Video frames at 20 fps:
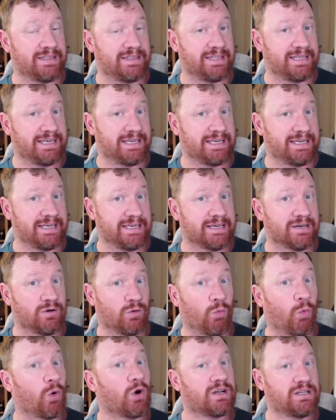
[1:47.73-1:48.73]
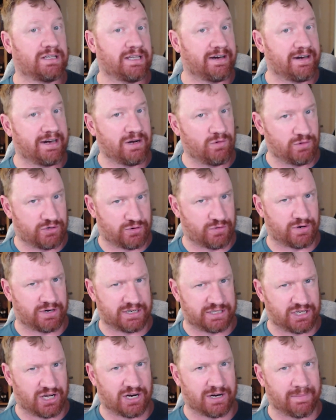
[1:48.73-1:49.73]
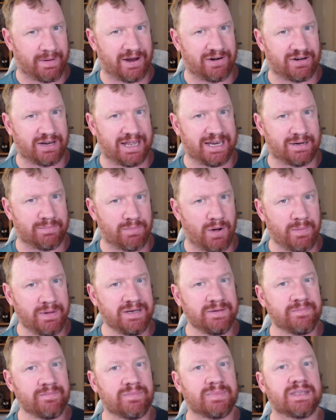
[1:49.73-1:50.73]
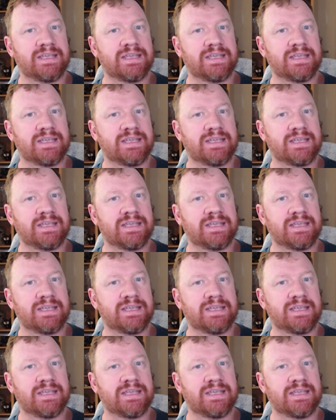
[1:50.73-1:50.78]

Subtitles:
the war cleric, which we're going to talk about in a moment.